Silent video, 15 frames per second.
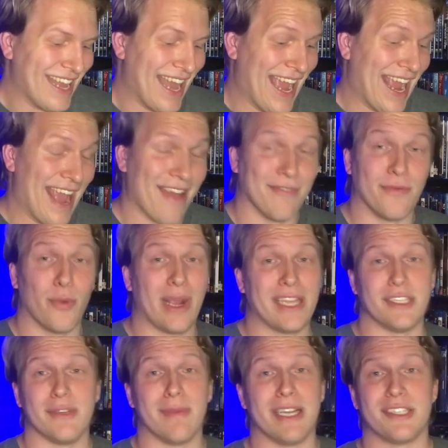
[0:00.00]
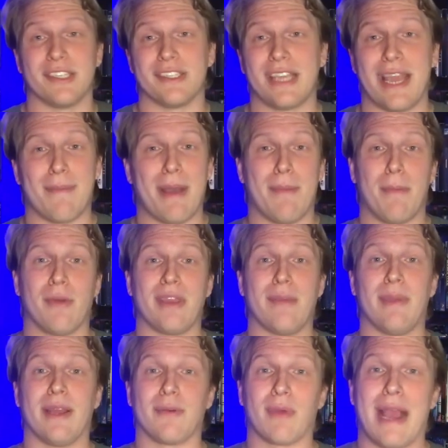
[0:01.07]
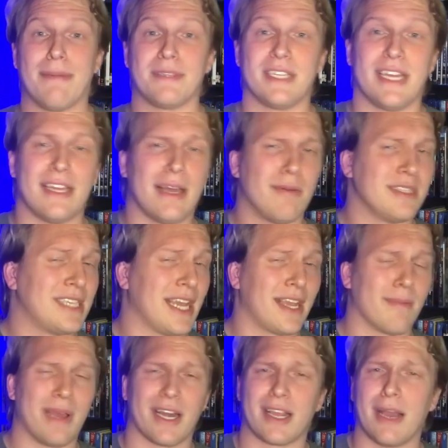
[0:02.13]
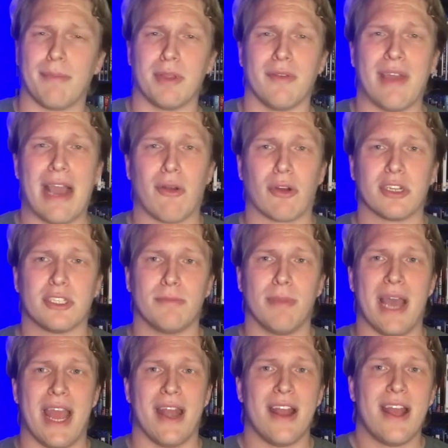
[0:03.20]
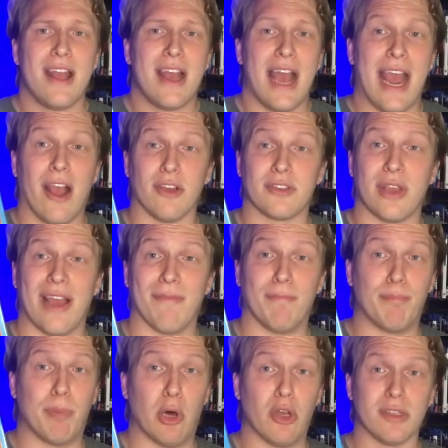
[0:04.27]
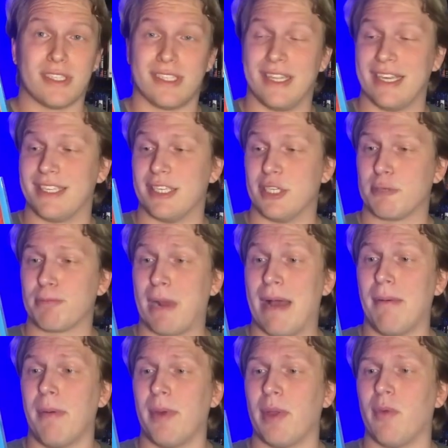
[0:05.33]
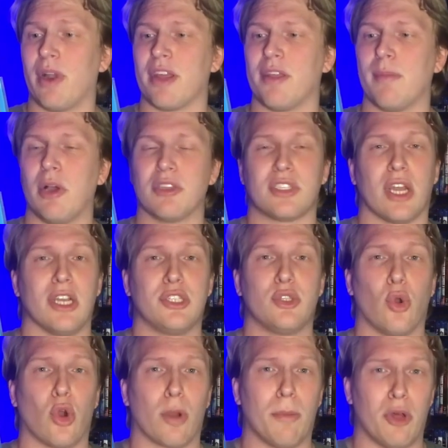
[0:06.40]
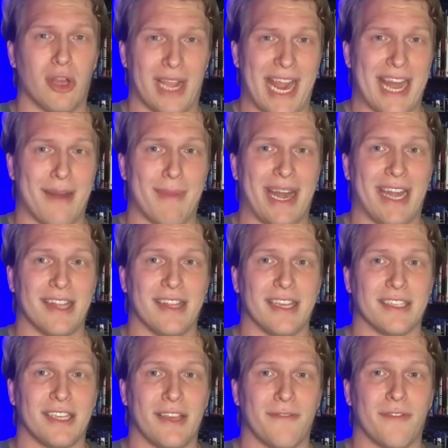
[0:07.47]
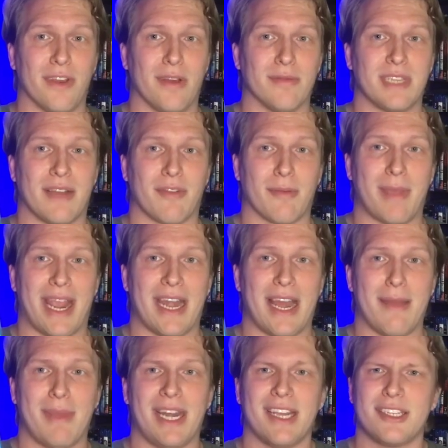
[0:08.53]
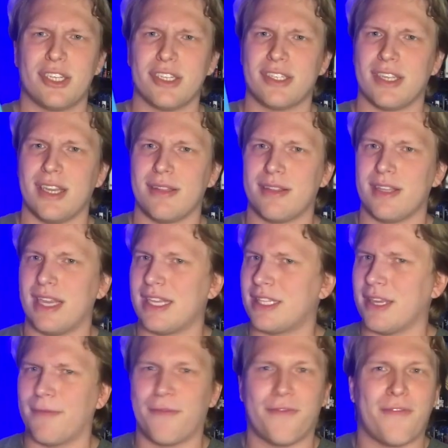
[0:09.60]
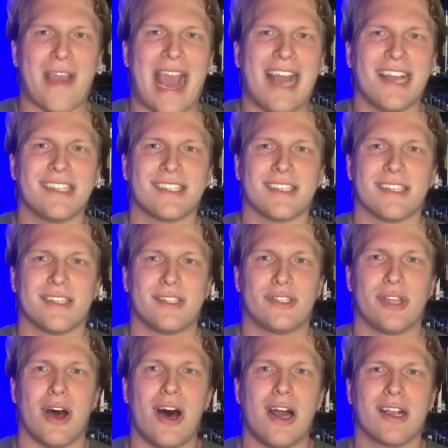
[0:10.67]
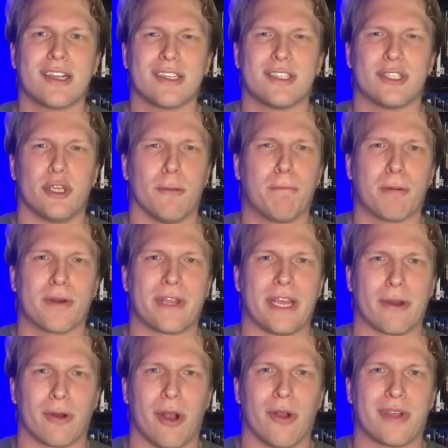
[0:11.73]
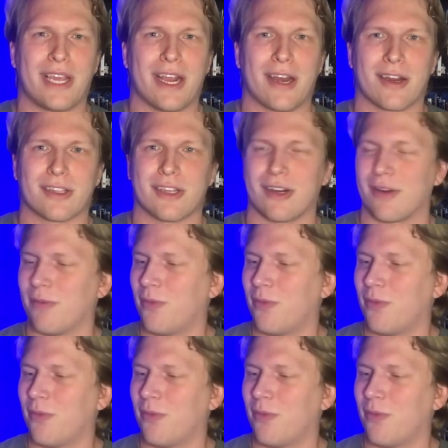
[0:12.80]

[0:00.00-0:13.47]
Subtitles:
I have way too much to say about Bohemian Rhapsody. That would take about a couple of hours, but I also have Bolts. This is probably one of the most adorable animated Disney films ever made. I mean, it's just, it's a fast dog superhero character.